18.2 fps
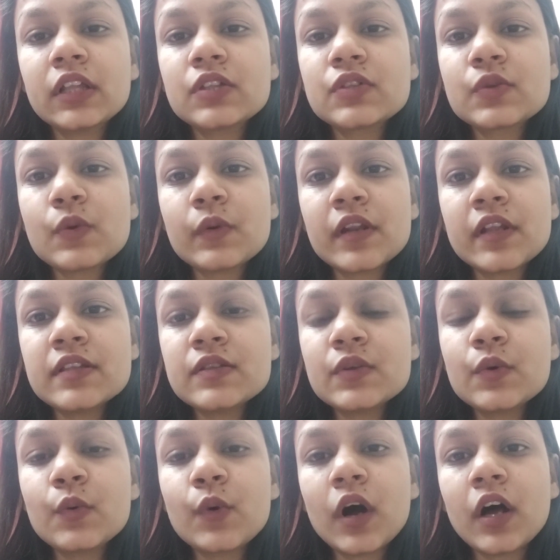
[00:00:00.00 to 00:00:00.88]
students
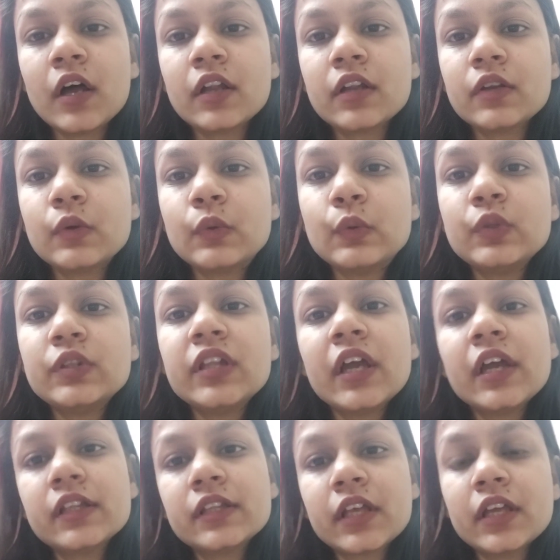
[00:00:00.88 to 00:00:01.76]
who
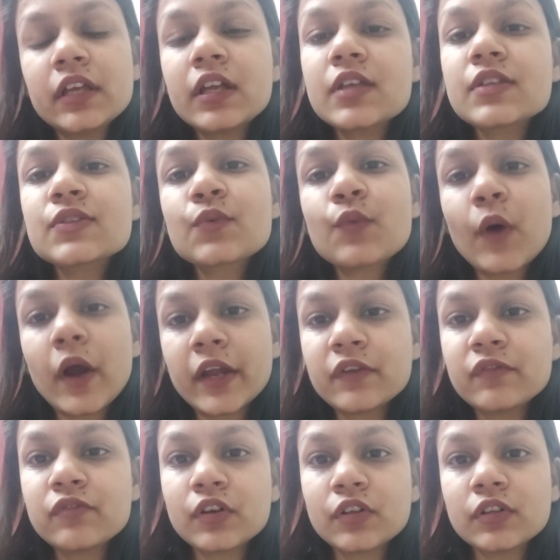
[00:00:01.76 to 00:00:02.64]
they think is
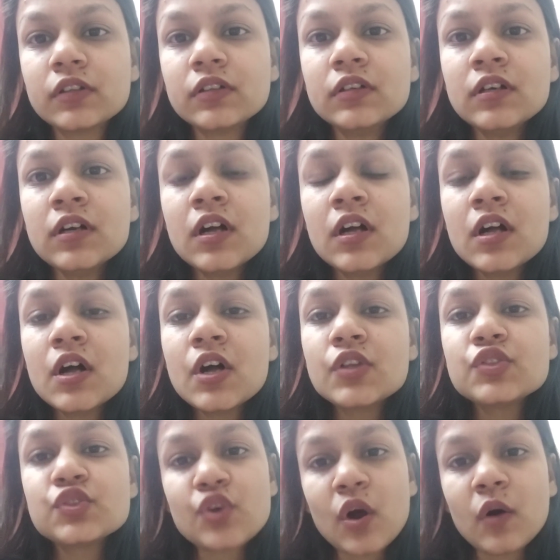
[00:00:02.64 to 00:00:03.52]
quite for the
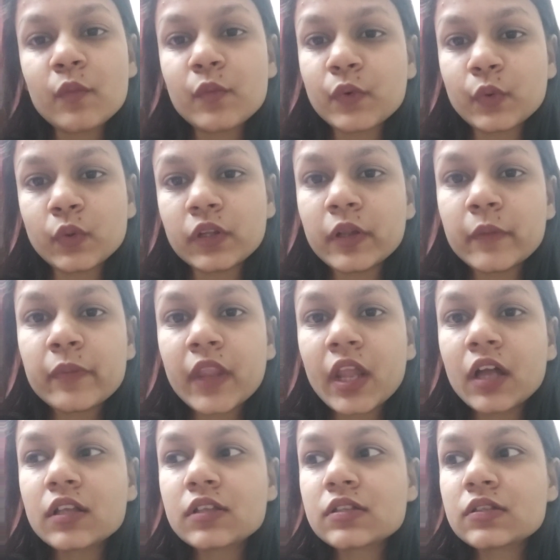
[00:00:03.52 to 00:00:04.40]
job role.
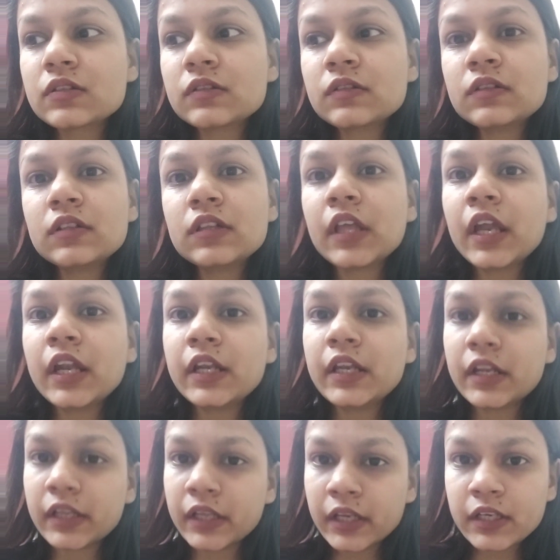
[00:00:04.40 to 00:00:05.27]
So they
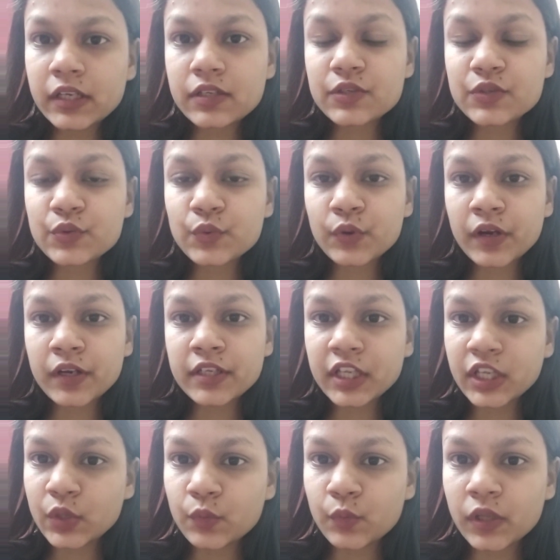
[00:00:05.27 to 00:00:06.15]
treat student
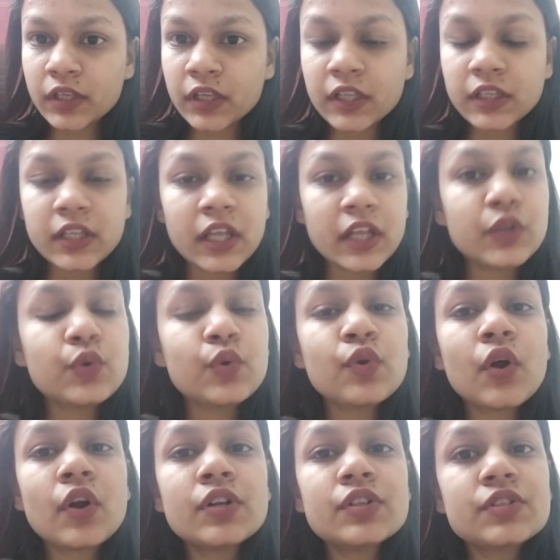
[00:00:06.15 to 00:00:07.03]
equally. They do
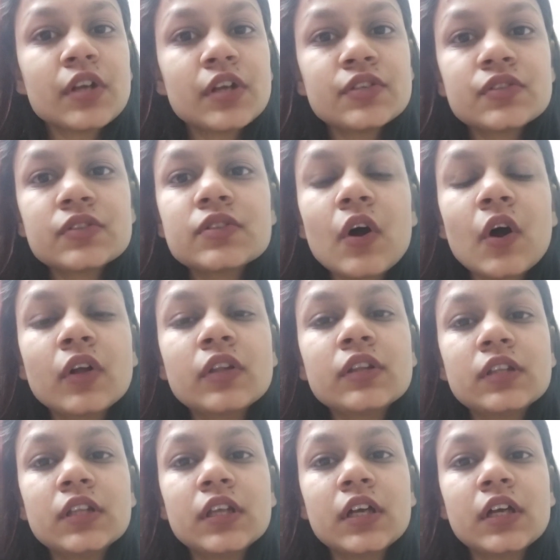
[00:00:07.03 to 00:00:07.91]
not judge
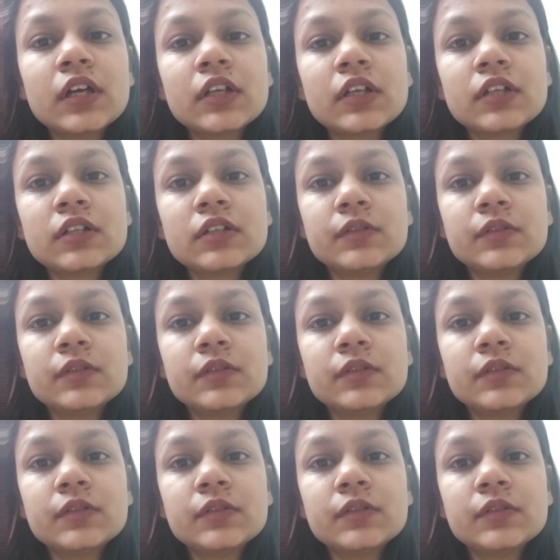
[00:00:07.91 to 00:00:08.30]
on their